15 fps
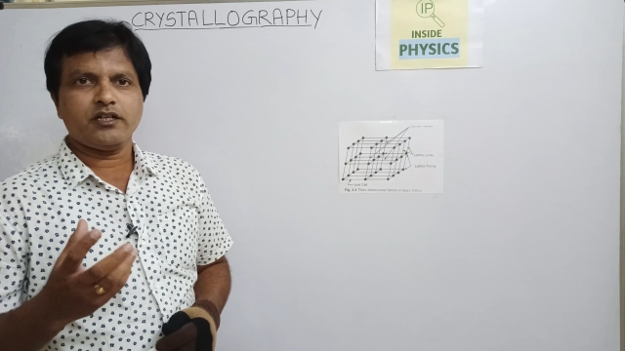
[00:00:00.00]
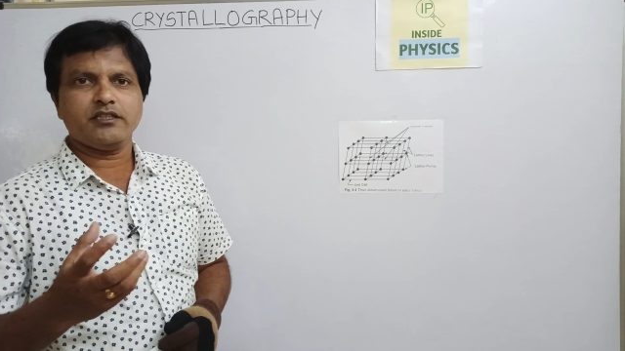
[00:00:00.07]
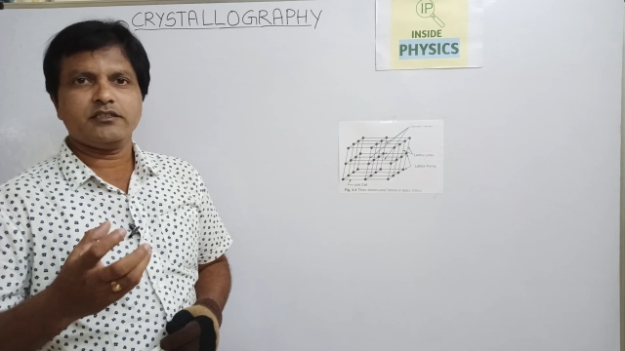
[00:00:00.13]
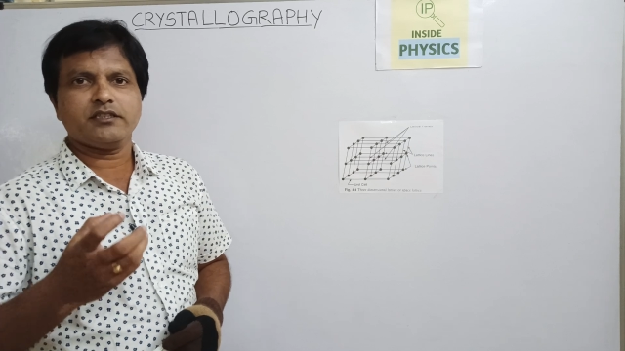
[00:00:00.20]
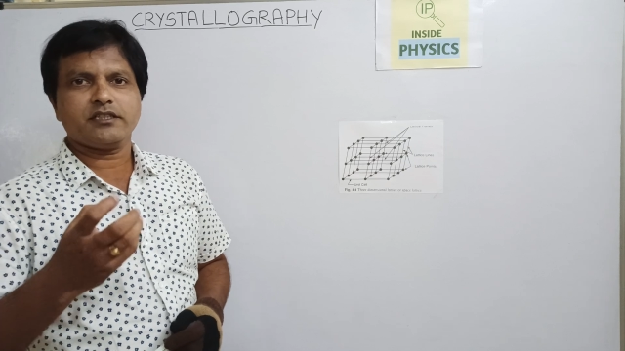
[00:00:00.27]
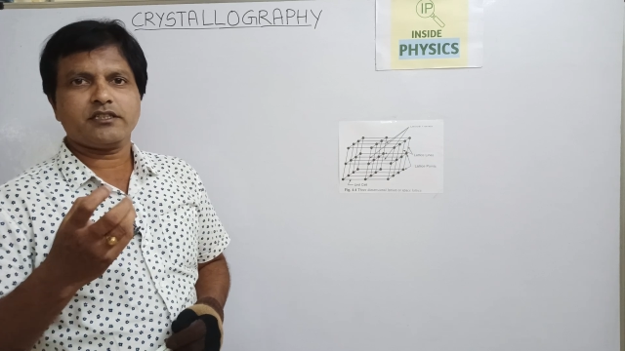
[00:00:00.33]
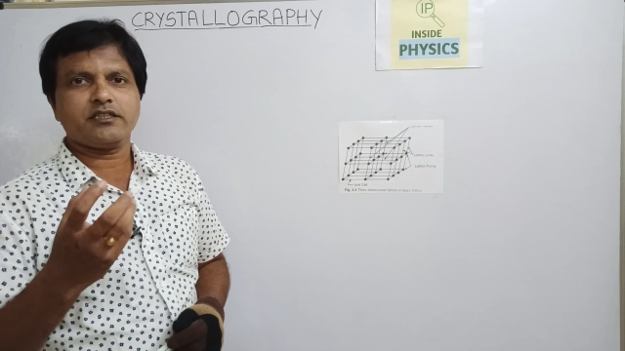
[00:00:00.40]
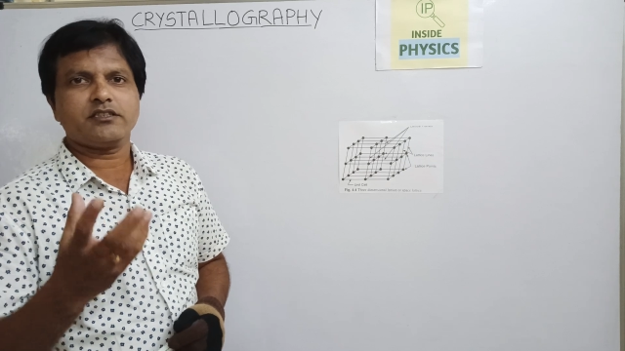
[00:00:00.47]
is
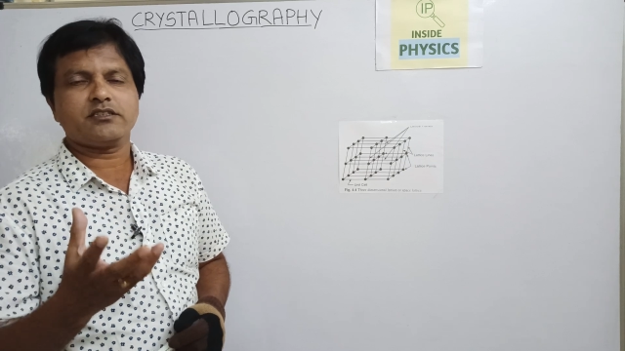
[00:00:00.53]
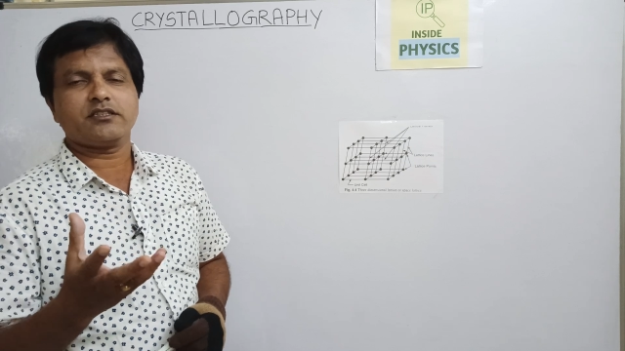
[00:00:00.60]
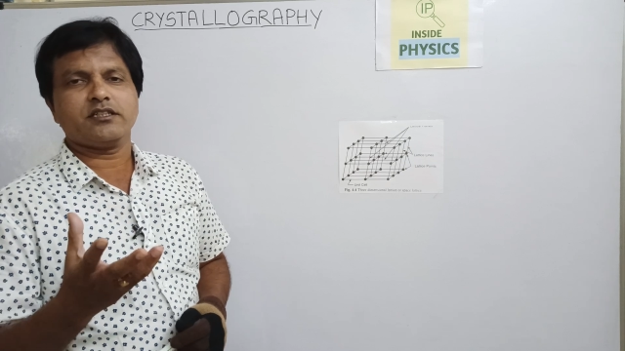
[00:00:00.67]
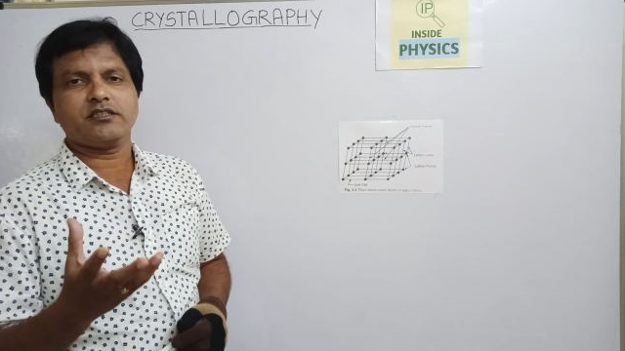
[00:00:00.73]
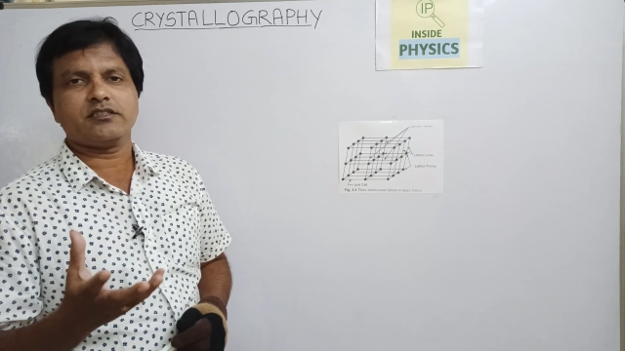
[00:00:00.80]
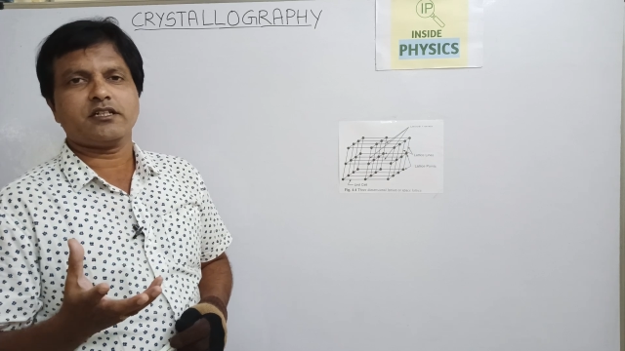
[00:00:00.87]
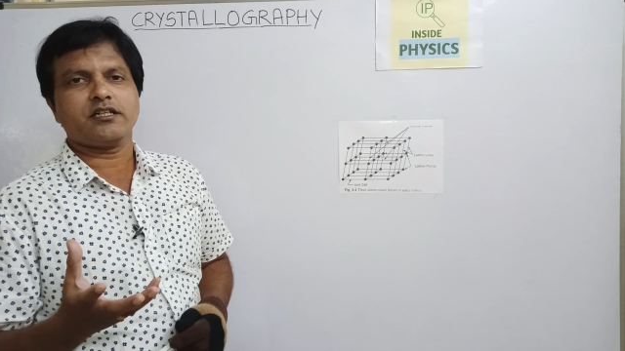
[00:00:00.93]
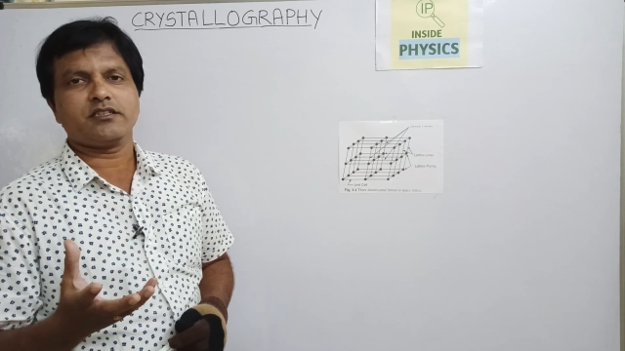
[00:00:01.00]
a crystal
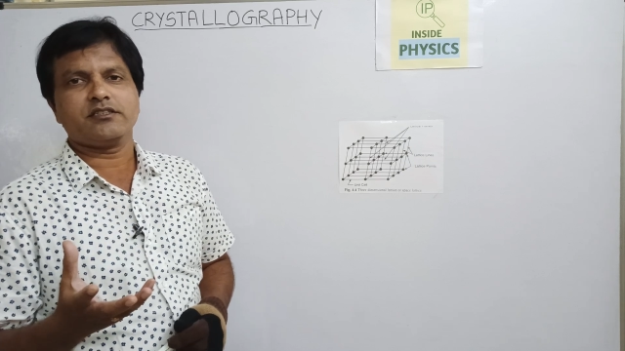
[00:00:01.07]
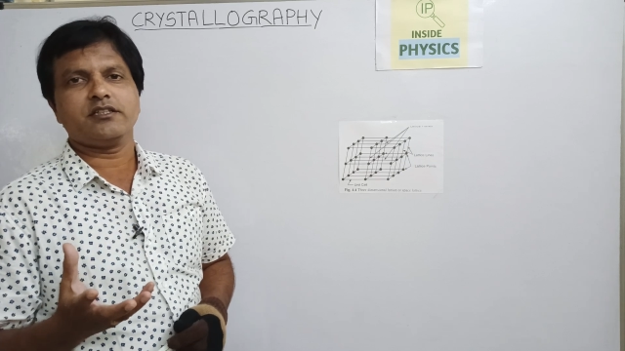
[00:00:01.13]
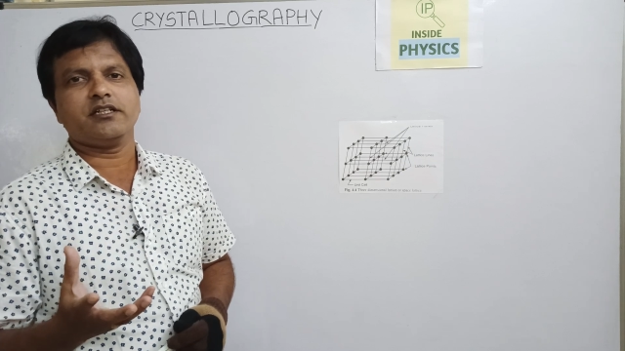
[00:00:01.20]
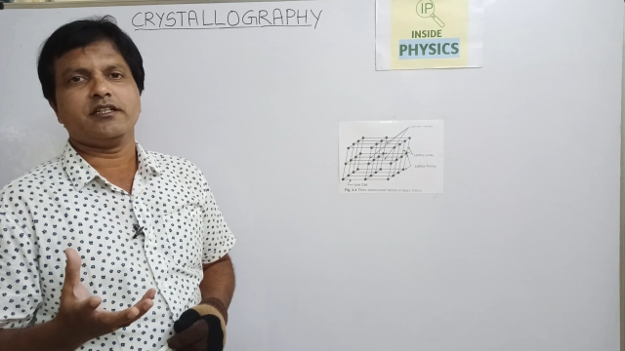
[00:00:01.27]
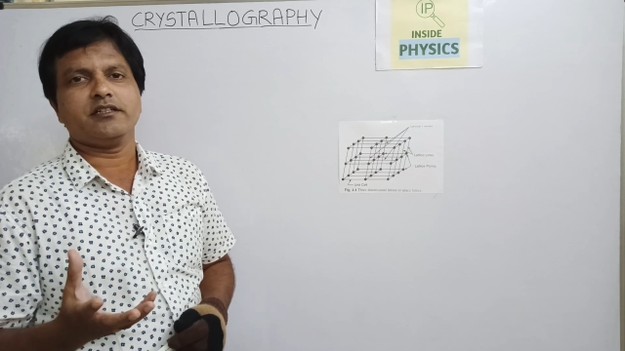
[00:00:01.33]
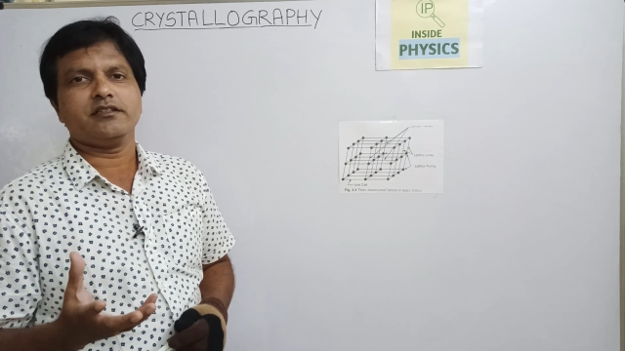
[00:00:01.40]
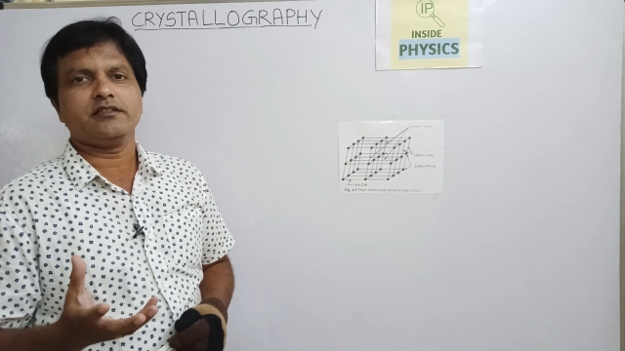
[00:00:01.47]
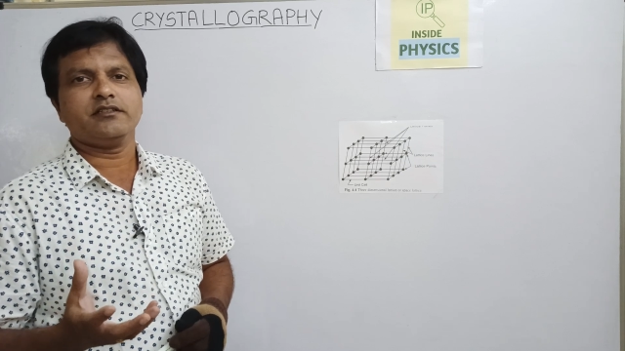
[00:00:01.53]

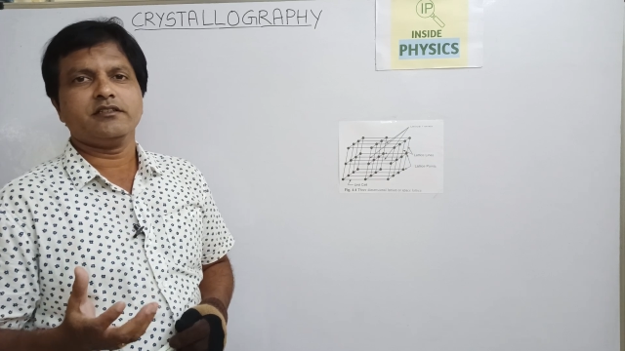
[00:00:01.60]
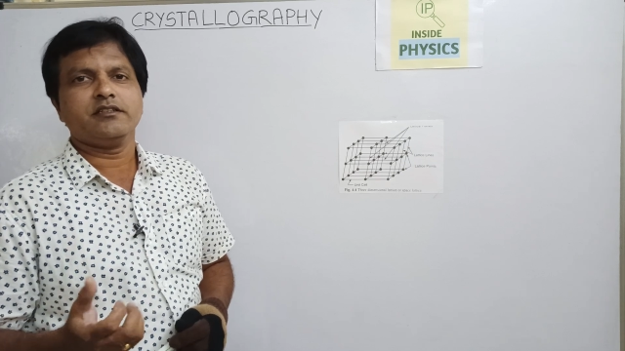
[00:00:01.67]
structure